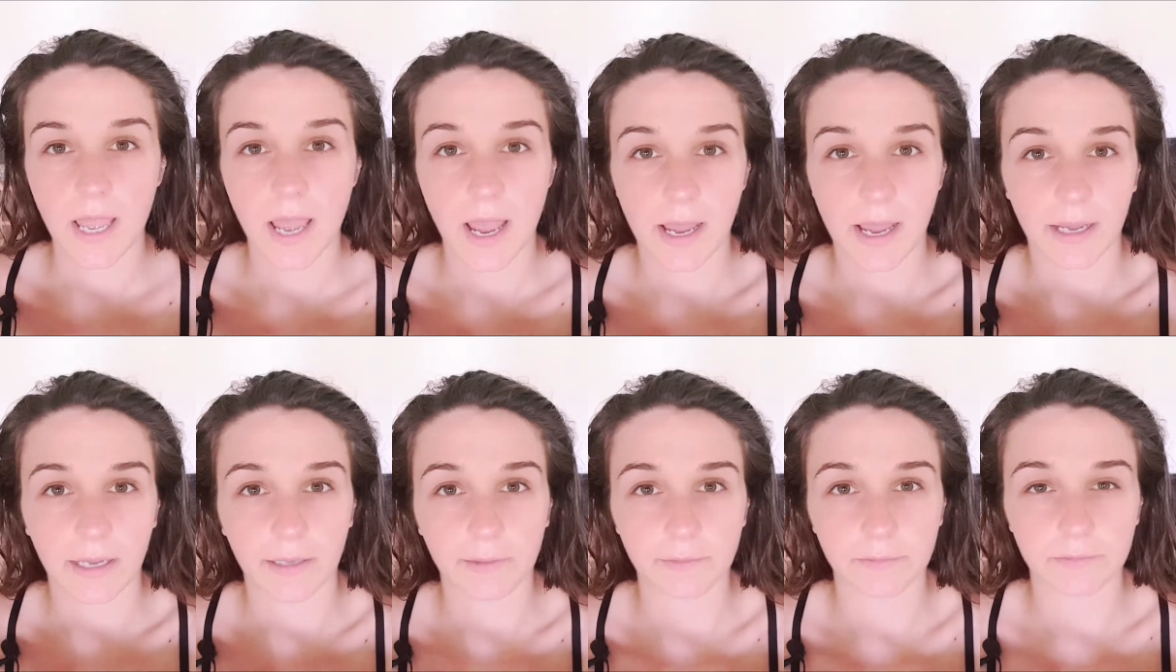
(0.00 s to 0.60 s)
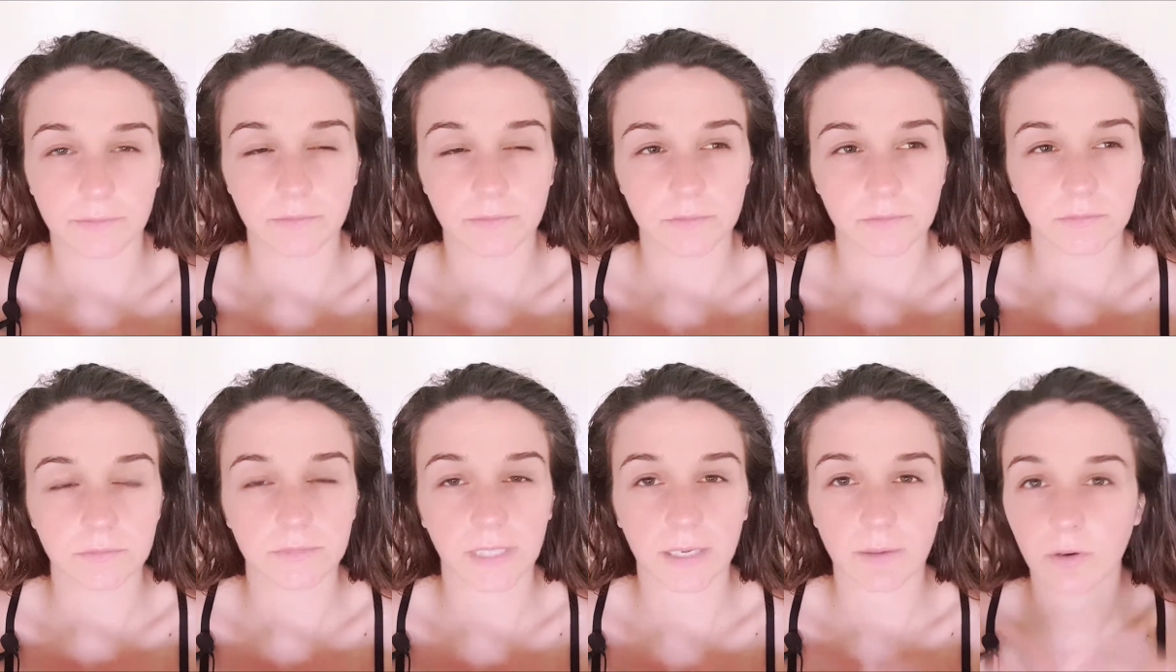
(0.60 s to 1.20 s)
Um,
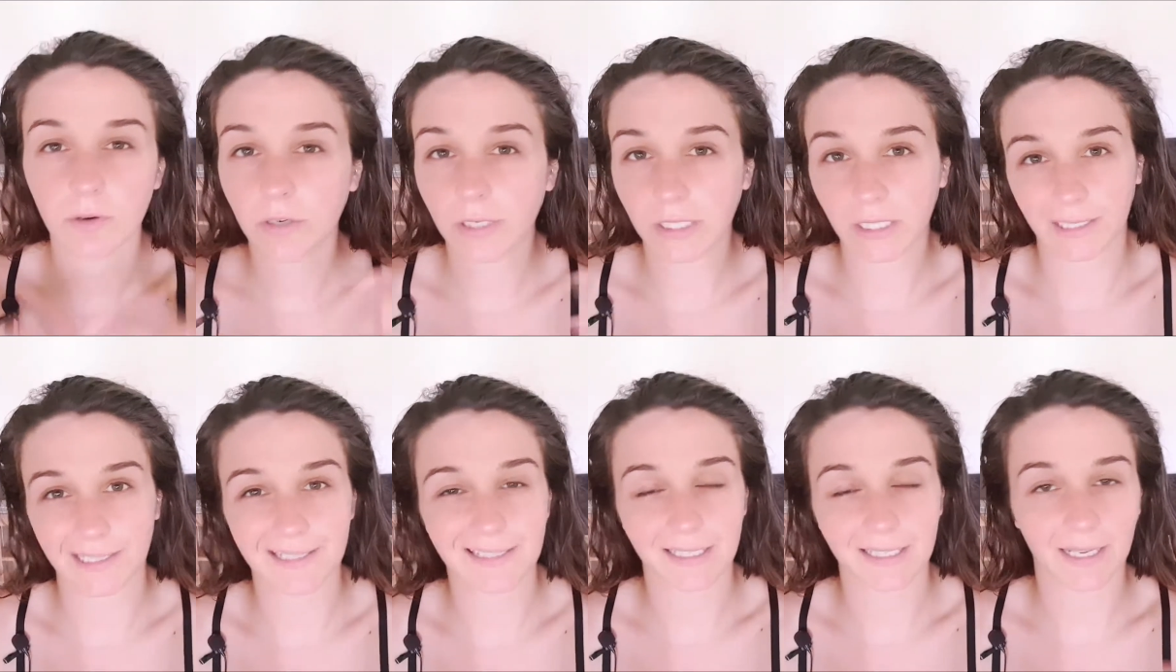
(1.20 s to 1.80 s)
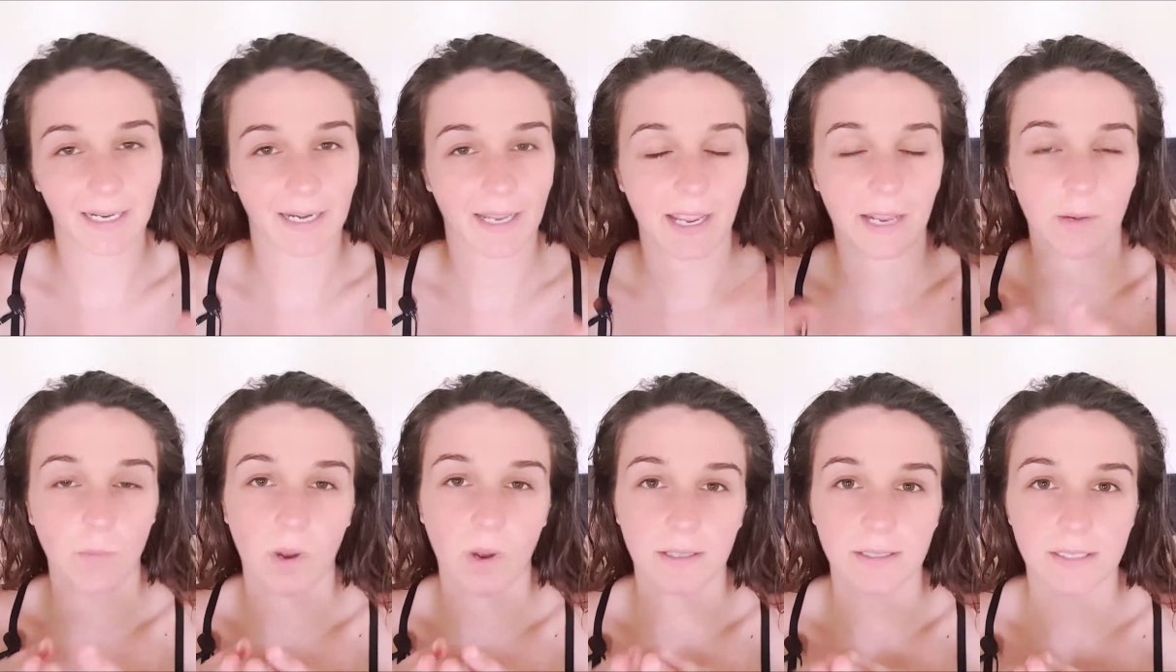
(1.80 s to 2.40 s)
they were only like secondhand
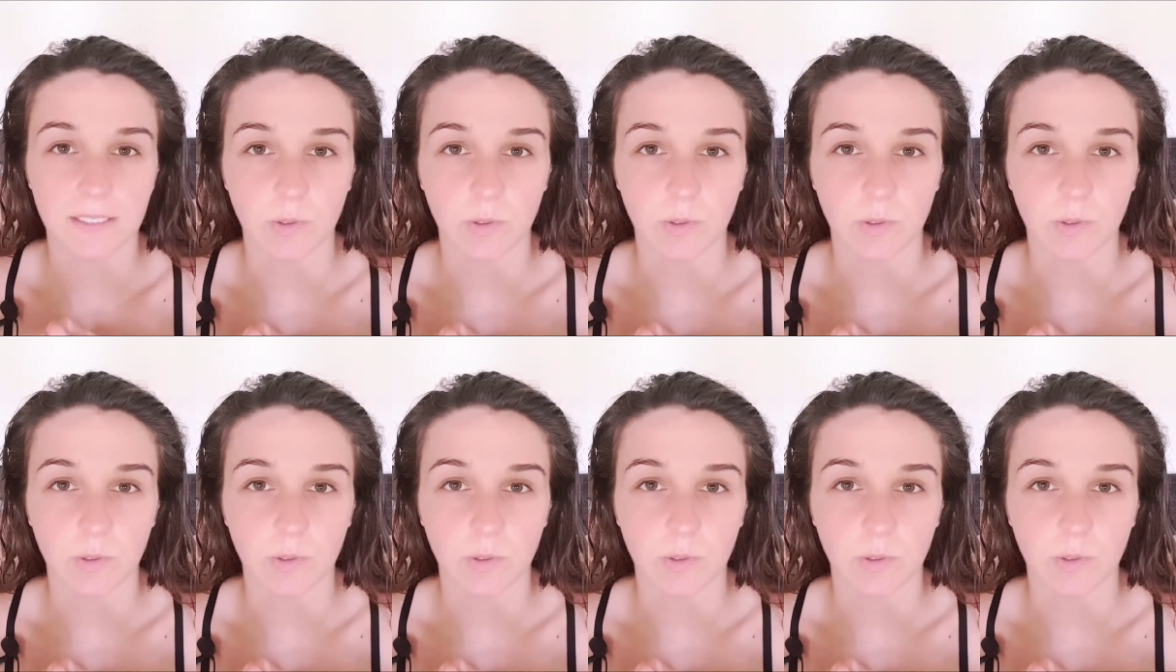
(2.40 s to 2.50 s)
ones,